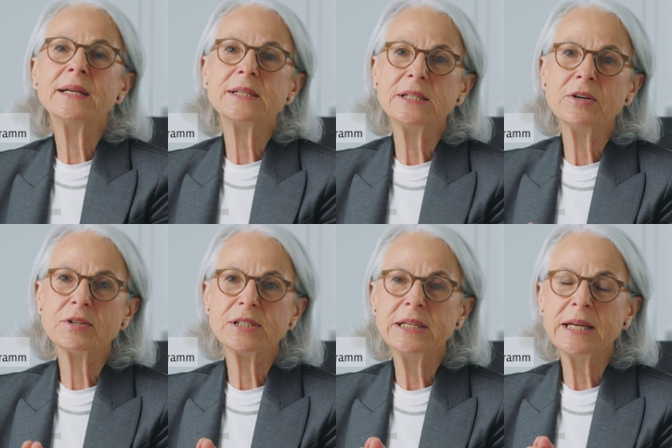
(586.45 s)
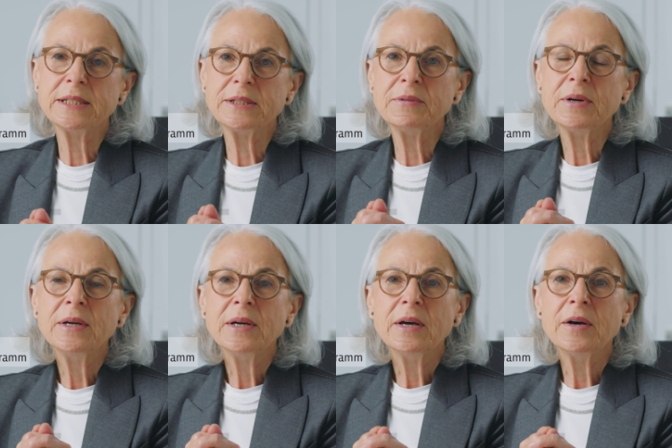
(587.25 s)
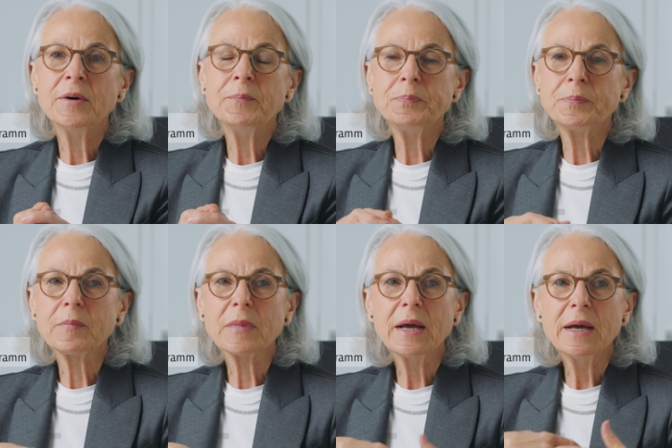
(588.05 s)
antioxidative um,